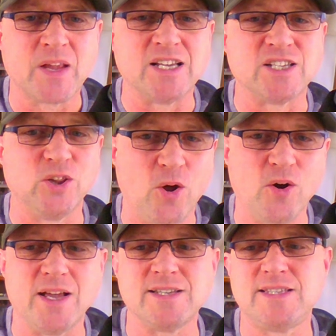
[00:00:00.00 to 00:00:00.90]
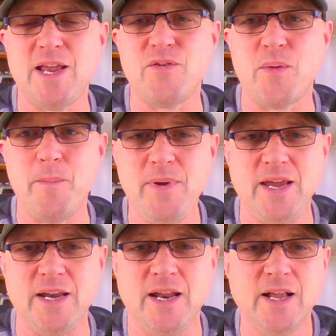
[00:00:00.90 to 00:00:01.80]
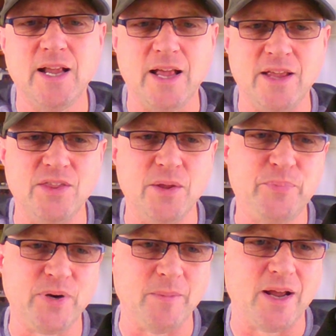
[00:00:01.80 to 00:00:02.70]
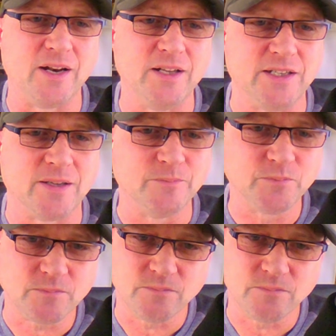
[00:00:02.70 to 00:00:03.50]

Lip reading: as long as they remain in the Premier League.